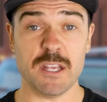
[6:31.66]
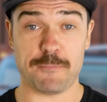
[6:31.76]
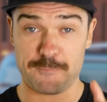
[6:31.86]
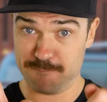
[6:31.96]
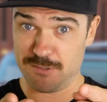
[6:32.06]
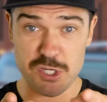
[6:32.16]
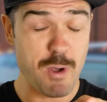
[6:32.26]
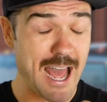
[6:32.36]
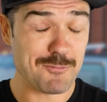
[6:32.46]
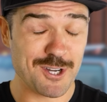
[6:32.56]
If you
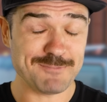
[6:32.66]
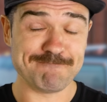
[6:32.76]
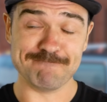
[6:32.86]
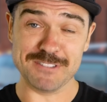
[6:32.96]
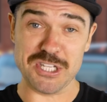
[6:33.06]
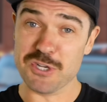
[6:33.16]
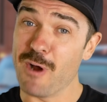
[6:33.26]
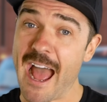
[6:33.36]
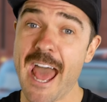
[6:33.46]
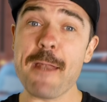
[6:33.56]
had one, you
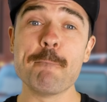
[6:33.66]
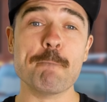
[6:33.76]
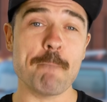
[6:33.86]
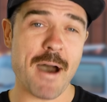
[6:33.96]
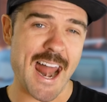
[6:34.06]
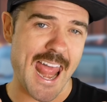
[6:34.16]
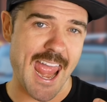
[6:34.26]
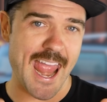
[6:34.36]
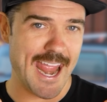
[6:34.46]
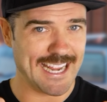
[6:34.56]
had
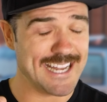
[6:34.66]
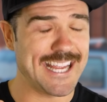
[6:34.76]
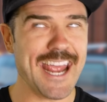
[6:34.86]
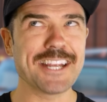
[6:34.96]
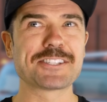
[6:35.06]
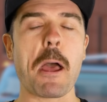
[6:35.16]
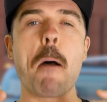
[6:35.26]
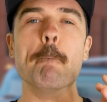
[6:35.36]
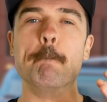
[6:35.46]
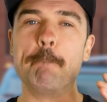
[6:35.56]
money. It takes
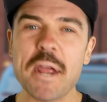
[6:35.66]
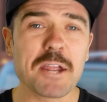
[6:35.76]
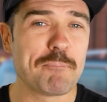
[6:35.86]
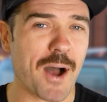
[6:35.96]
big